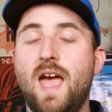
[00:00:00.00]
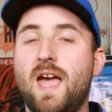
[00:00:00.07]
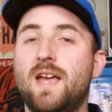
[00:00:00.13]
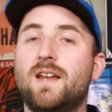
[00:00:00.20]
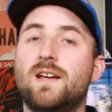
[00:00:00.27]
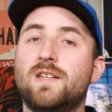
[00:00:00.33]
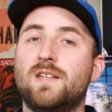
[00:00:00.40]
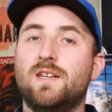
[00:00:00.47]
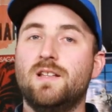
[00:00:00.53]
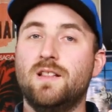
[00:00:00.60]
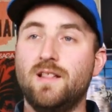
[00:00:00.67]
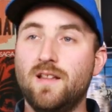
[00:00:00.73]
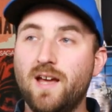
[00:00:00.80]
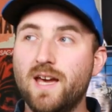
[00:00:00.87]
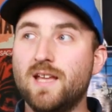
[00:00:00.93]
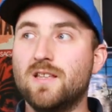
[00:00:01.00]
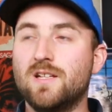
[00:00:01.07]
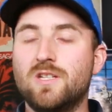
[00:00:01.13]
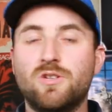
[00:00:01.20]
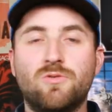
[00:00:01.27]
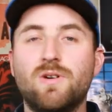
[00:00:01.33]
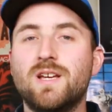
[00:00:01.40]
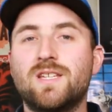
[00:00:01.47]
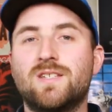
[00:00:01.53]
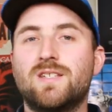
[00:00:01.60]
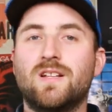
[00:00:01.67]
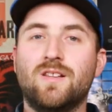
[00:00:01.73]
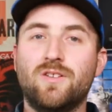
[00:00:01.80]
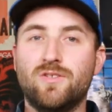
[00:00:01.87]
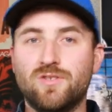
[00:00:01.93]
And I like the twists,
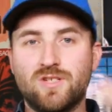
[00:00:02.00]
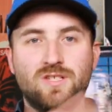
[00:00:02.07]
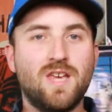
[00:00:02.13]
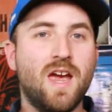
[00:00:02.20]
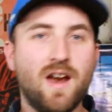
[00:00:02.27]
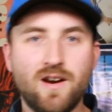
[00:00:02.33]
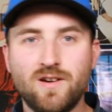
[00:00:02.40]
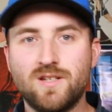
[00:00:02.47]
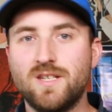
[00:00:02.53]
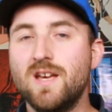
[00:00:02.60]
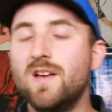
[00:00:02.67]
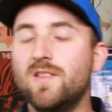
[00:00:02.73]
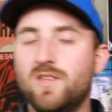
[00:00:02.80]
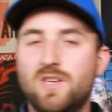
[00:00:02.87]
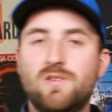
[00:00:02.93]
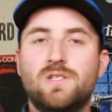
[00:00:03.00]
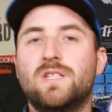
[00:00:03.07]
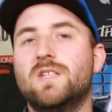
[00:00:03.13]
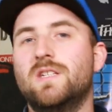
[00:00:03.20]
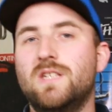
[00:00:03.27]
the little scares, the use